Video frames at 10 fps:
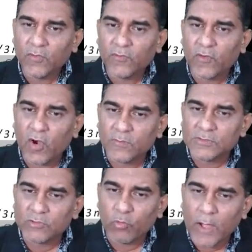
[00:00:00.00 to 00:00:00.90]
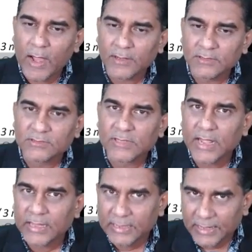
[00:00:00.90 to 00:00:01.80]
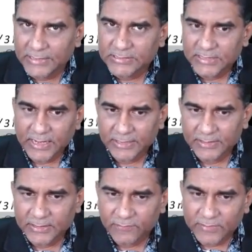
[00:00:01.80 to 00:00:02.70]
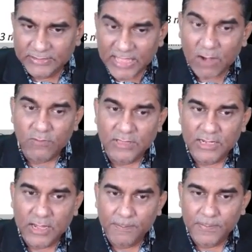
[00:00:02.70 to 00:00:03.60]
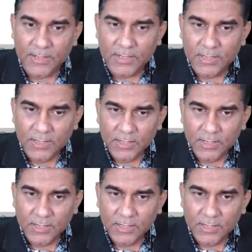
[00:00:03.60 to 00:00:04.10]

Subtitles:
forms 1 triglyceride. Without the number,